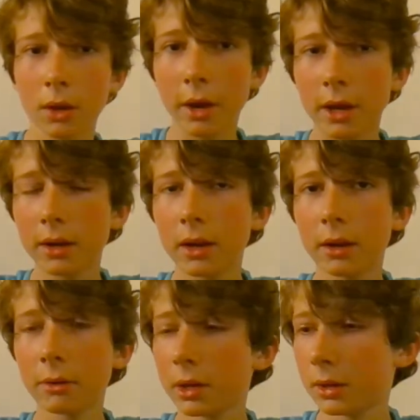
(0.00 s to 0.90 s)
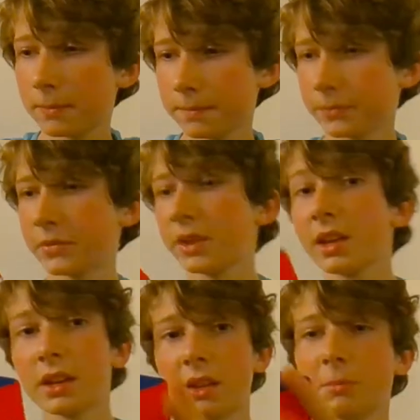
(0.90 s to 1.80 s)
Alright, now,
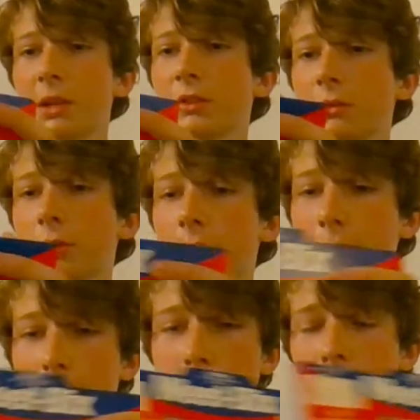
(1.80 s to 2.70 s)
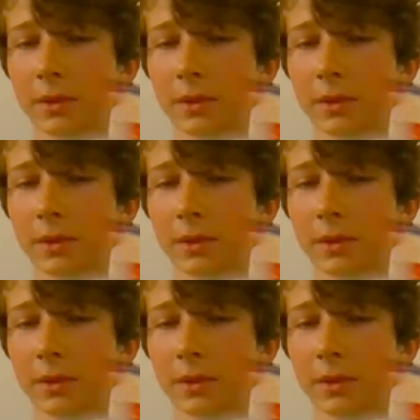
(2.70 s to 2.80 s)
second aspect of the review